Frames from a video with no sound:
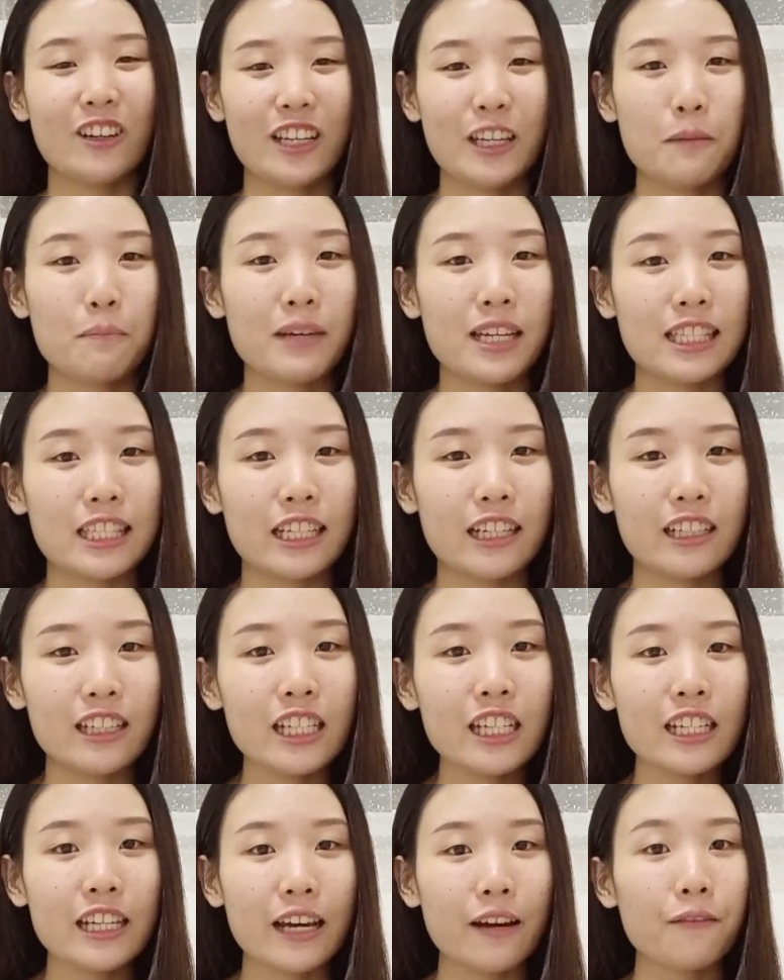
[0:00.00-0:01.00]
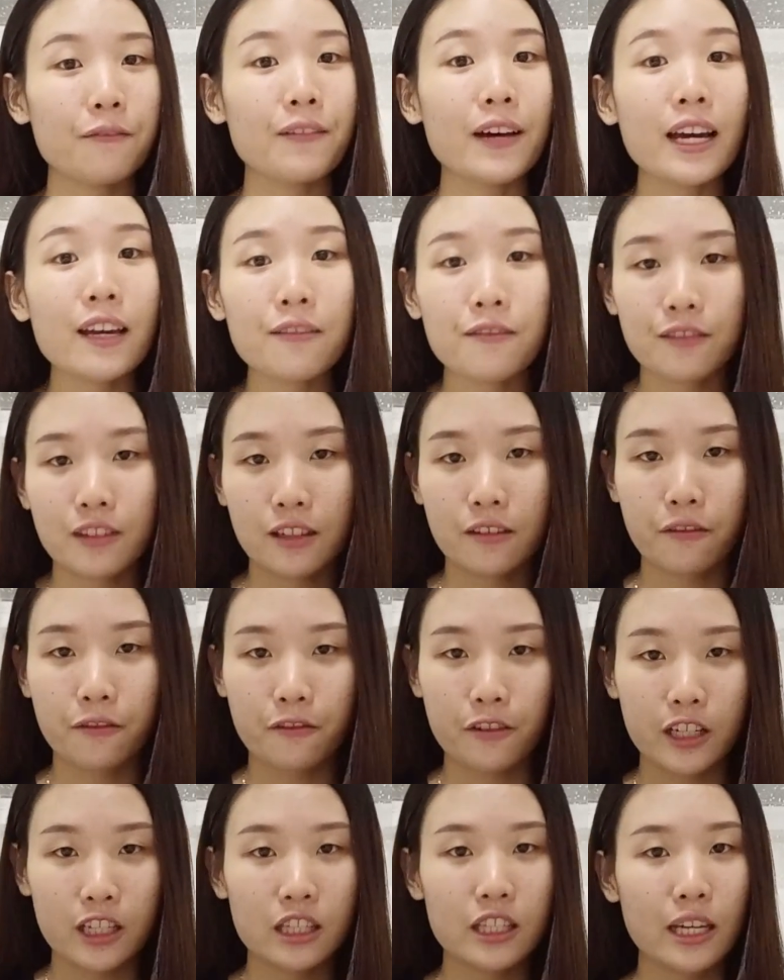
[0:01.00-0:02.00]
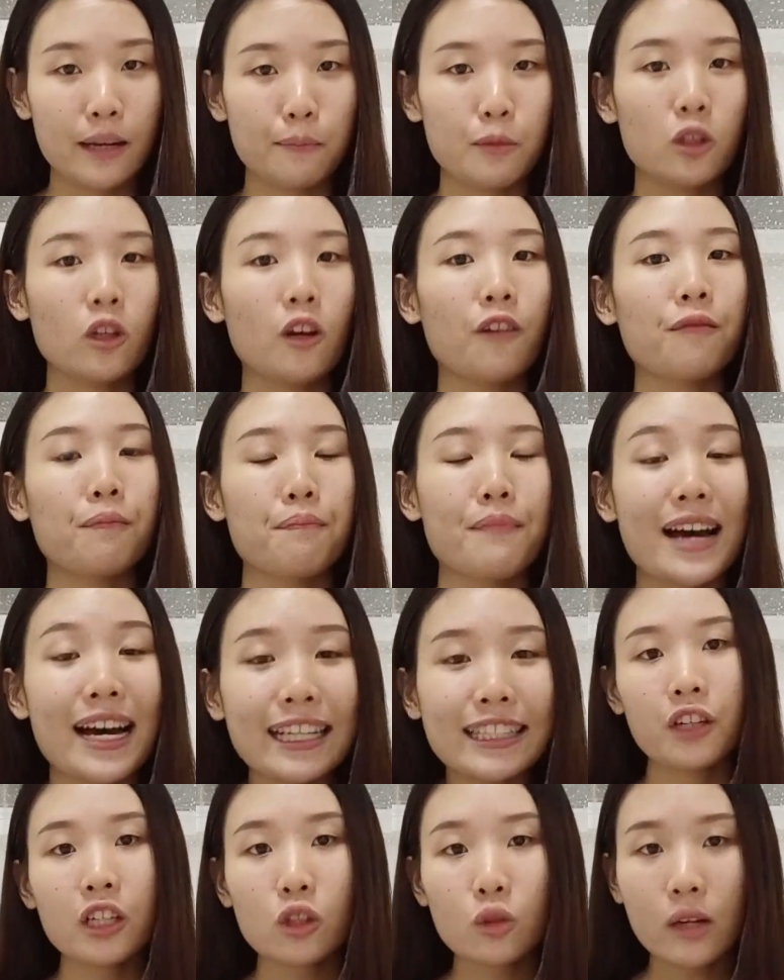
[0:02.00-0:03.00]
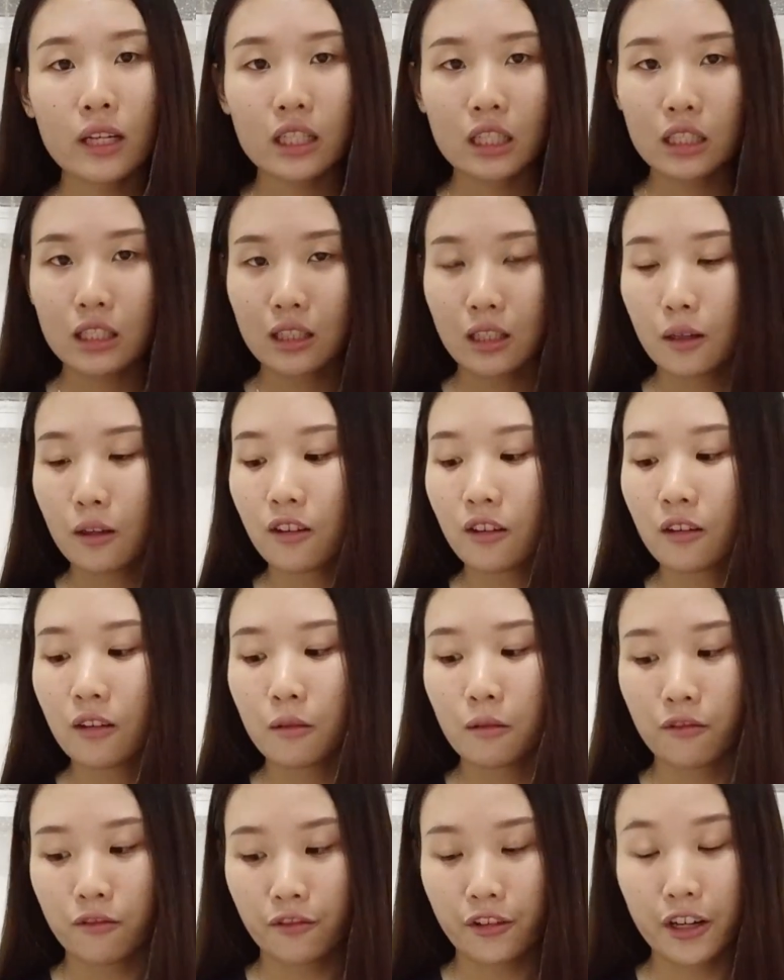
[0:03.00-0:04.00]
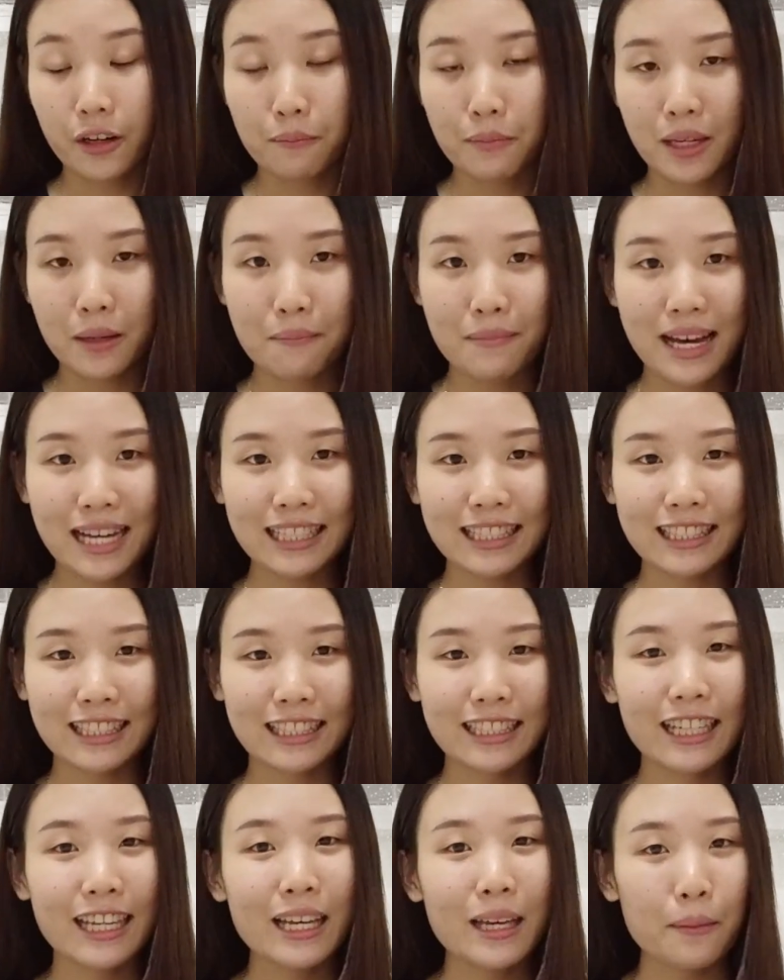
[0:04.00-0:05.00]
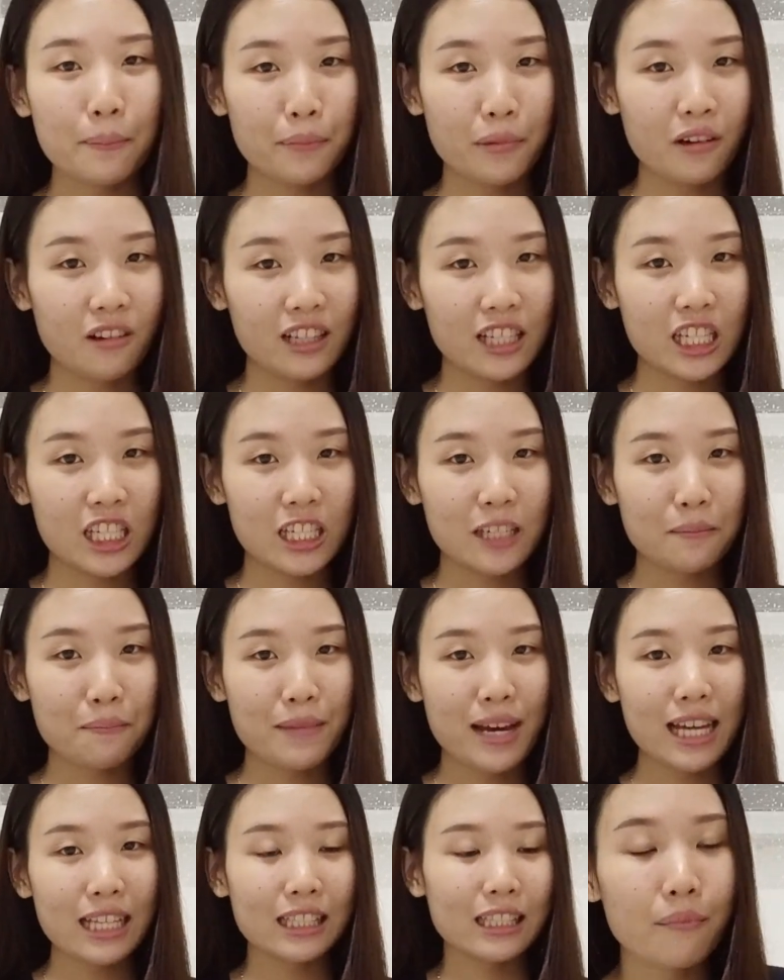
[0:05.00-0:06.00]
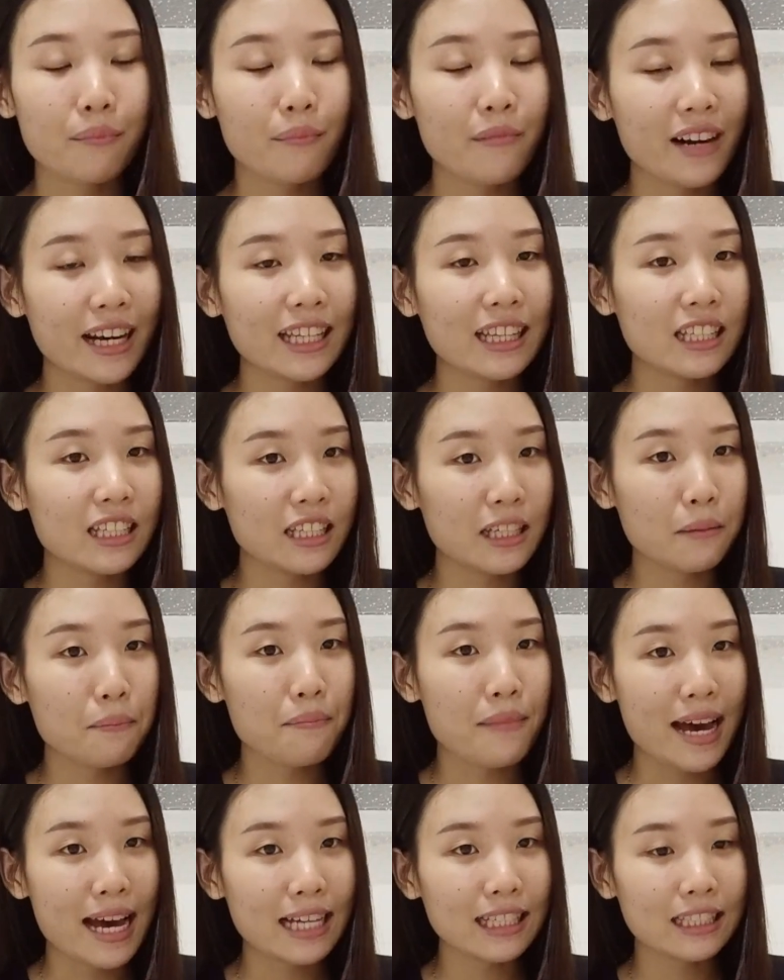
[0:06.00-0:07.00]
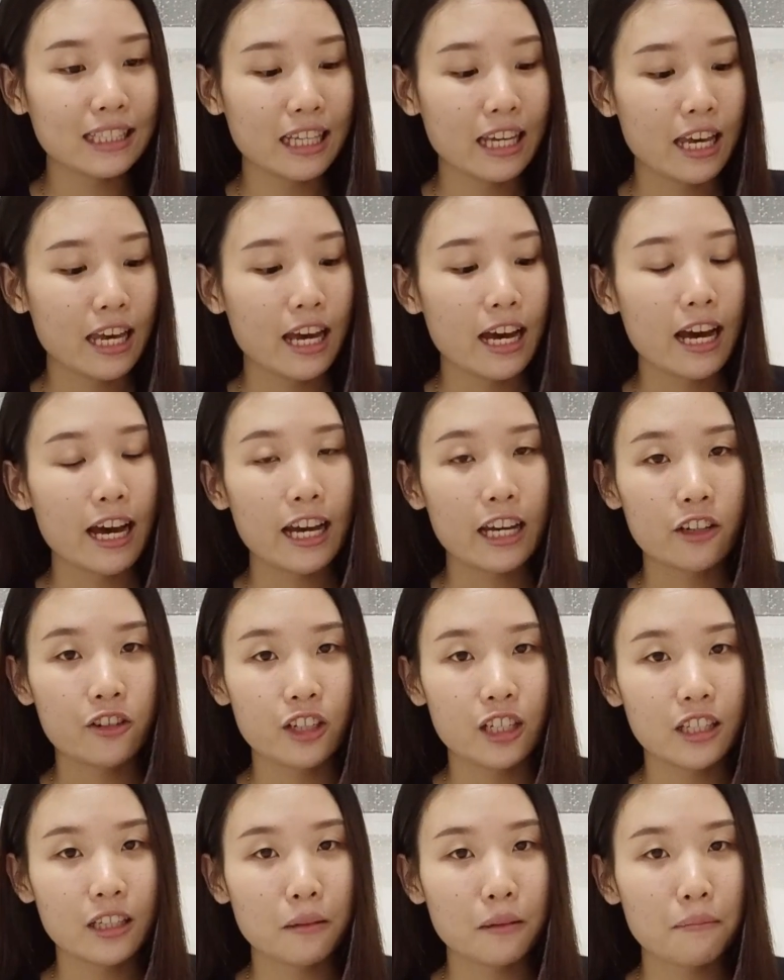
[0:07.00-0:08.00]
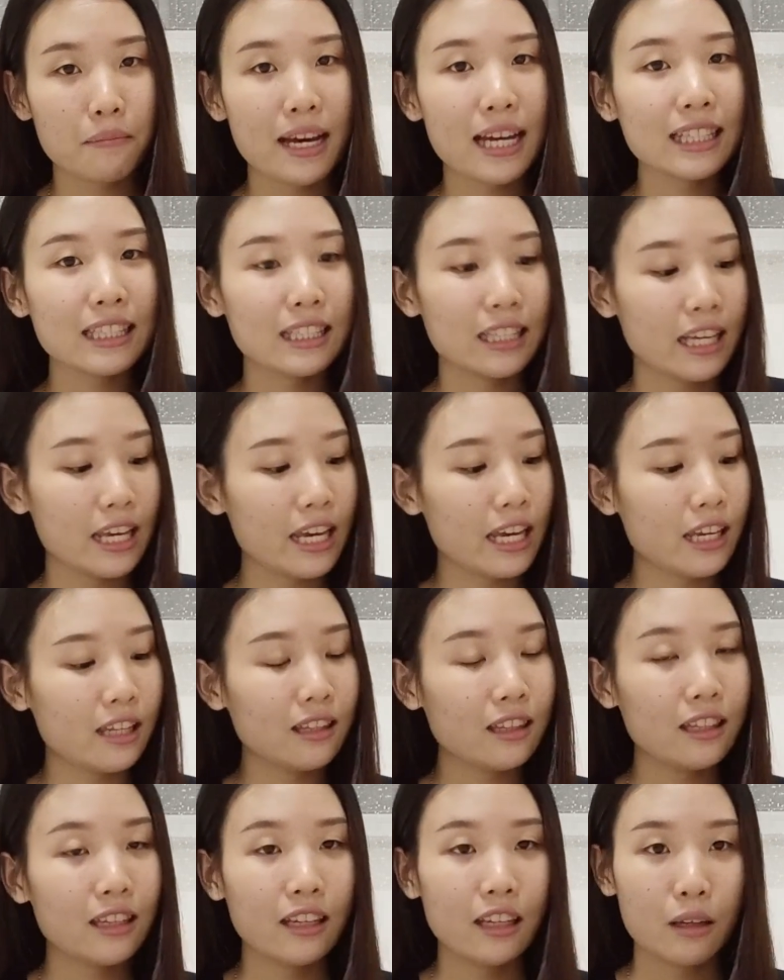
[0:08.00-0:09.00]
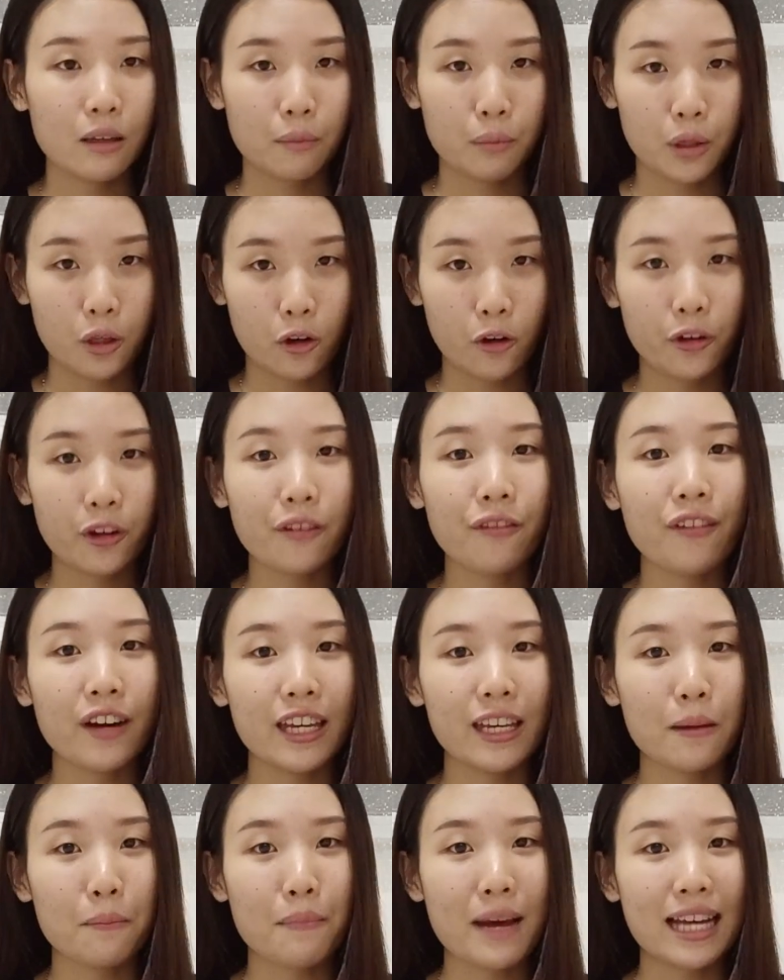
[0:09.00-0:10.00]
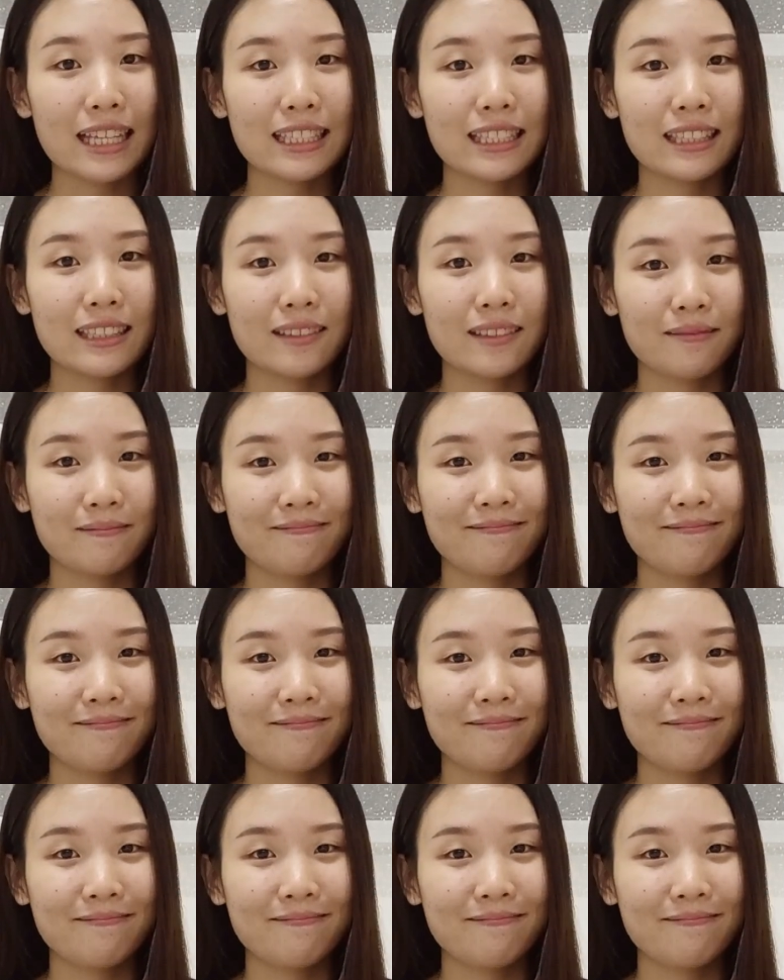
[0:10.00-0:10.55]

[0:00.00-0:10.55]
Okay, basically, there are 5 different types of masks. First one is firming mask, polishing mask, brightening mask, hydrating mask, and purifying